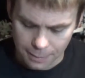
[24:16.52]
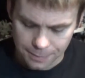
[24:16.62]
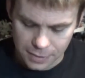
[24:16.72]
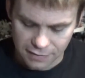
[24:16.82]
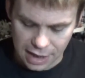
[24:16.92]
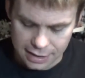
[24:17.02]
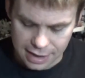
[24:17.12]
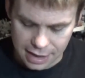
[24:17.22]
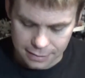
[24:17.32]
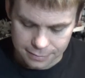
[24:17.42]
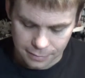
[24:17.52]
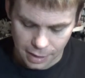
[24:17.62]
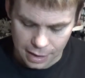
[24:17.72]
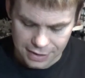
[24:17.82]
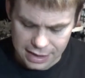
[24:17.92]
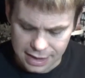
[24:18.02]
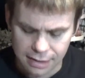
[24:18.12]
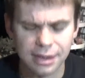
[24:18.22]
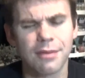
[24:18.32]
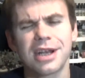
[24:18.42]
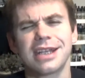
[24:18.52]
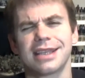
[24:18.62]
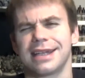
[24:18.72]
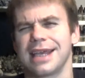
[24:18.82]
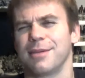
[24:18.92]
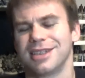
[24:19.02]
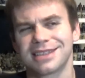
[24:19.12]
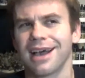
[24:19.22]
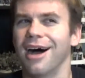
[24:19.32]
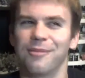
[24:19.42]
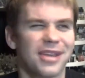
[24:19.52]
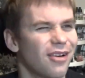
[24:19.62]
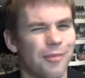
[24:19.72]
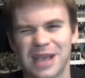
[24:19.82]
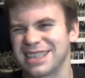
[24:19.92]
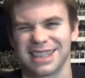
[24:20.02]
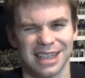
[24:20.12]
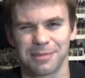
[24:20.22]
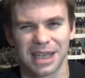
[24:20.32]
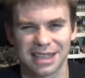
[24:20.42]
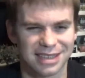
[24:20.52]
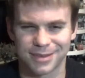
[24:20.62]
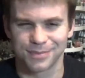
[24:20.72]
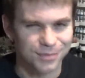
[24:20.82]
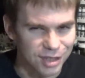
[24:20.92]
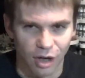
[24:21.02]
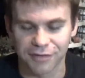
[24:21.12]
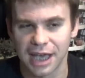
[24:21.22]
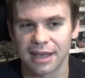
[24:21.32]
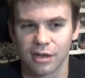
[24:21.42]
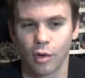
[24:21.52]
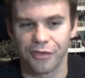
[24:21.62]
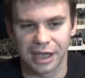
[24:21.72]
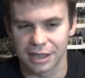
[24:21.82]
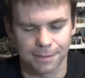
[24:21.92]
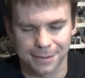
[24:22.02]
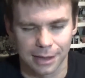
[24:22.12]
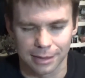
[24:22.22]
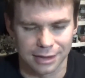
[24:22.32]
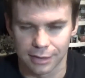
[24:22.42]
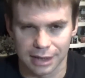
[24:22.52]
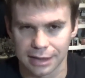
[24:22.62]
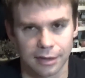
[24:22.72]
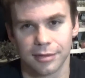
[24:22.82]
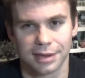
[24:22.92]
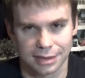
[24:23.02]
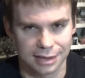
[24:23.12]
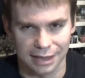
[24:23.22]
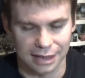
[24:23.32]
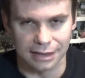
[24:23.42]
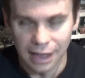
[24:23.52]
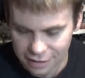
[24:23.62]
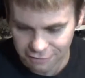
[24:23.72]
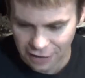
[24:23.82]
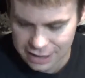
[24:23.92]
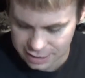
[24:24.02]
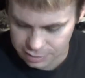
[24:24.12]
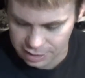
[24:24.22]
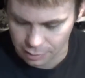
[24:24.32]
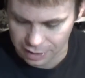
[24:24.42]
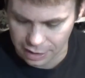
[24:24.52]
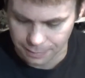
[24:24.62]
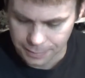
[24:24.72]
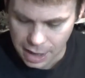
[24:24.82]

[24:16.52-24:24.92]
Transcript: You've got then. They redid the demons. They're all basically updates. So if you had the old thing, you pretty much know what they do. Nothing fancy was done with them.